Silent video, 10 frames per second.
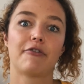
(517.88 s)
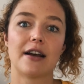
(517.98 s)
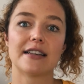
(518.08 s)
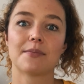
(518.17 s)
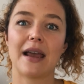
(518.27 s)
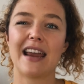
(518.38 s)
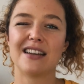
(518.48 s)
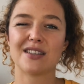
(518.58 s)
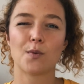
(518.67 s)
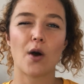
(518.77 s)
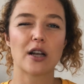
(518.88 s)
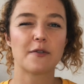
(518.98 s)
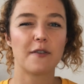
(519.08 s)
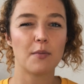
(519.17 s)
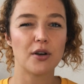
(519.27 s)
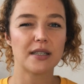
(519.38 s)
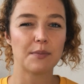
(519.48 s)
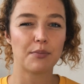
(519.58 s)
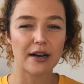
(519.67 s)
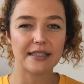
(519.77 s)
resume and has worked for the most
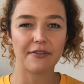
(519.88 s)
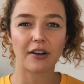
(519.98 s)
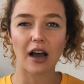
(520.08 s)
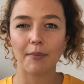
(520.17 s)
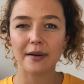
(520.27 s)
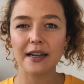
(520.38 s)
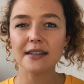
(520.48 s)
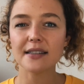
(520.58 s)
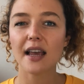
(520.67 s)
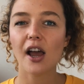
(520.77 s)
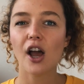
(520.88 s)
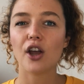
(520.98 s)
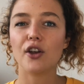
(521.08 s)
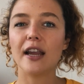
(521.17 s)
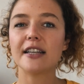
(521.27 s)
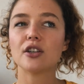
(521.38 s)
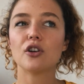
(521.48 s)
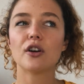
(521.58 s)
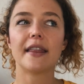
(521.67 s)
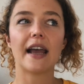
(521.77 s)
impressive companies. You need to
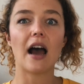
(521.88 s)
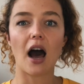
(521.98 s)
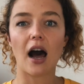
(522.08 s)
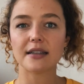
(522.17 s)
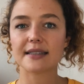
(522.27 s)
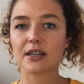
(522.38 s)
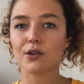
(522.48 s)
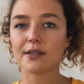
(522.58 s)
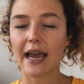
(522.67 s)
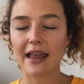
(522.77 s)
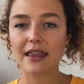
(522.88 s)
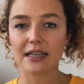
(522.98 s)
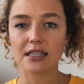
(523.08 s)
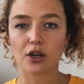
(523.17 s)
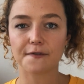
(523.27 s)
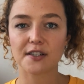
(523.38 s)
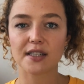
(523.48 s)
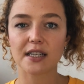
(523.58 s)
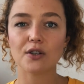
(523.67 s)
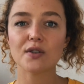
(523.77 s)
look at their hard skills and their soft
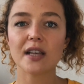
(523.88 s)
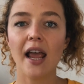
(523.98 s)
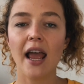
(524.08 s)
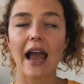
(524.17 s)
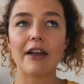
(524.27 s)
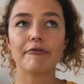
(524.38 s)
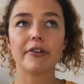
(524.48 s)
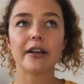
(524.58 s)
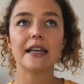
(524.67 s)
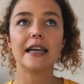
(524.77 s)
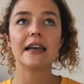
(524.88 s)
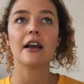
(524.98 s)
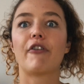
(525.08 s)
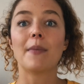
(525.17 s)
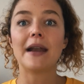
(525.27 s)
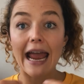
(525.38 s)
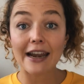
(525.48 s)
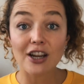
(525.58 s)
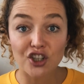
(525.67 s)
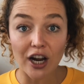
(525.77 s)
skills, and really from an
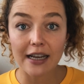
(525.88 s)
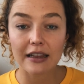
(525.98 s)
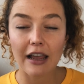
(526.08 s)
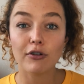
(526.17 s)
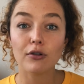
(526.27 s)
energetic level,